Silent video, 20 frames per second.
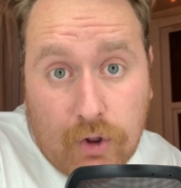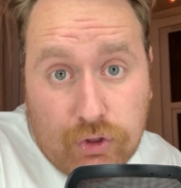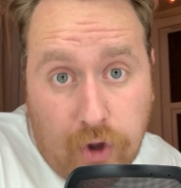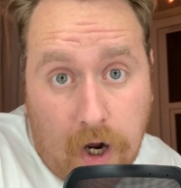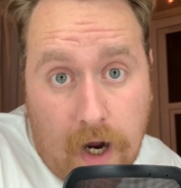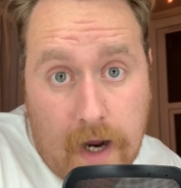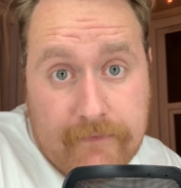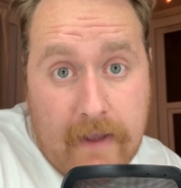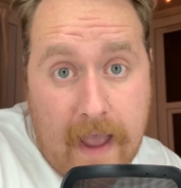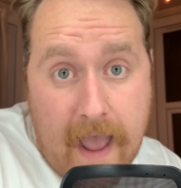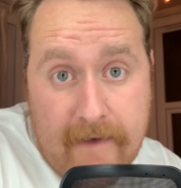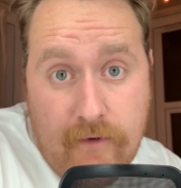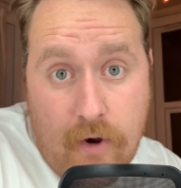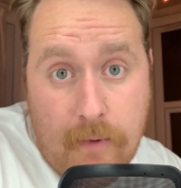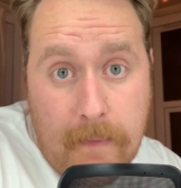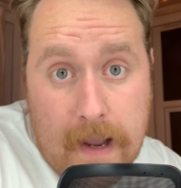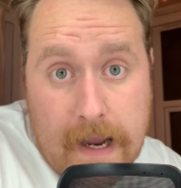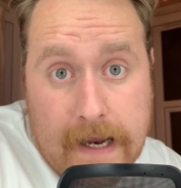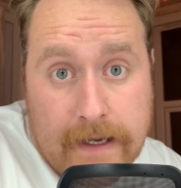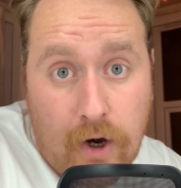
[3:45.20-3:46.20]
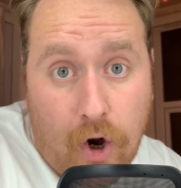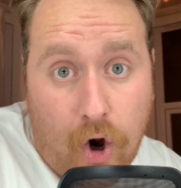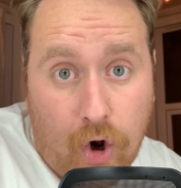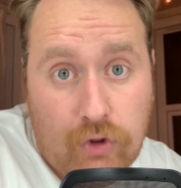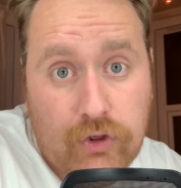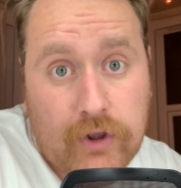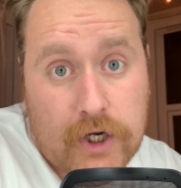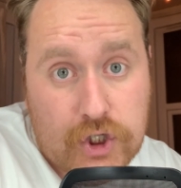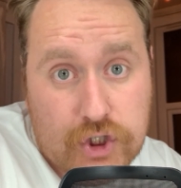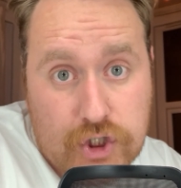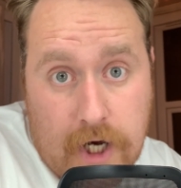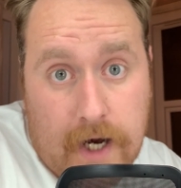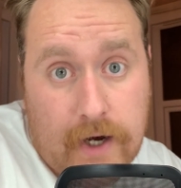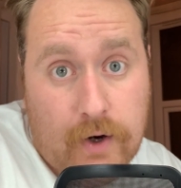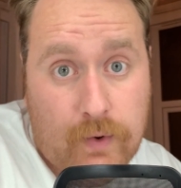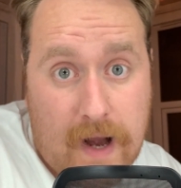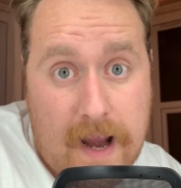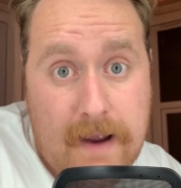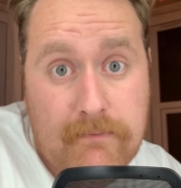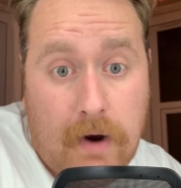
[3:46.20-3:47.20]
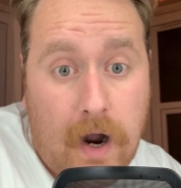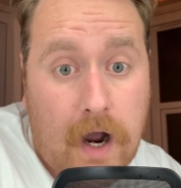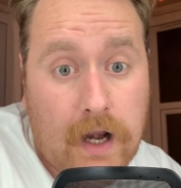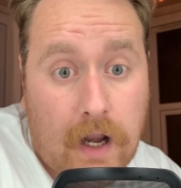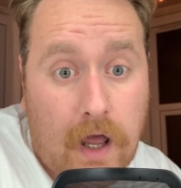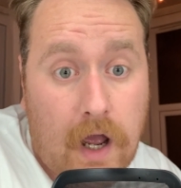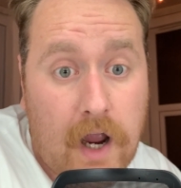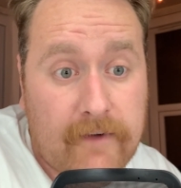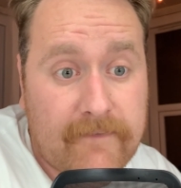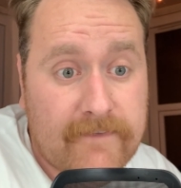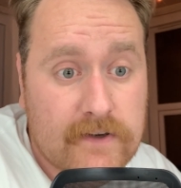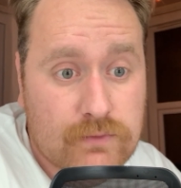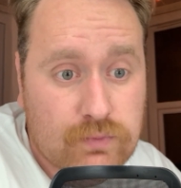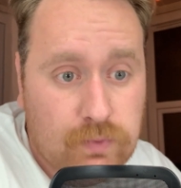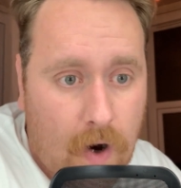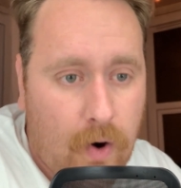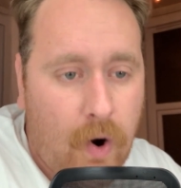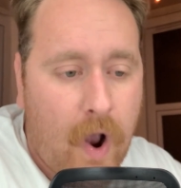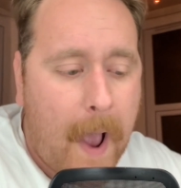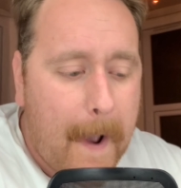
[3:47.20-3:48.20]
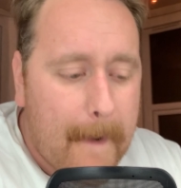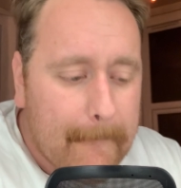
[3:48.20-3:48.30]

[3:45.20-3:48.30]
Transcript: that I've ever made on this channel in my life as well.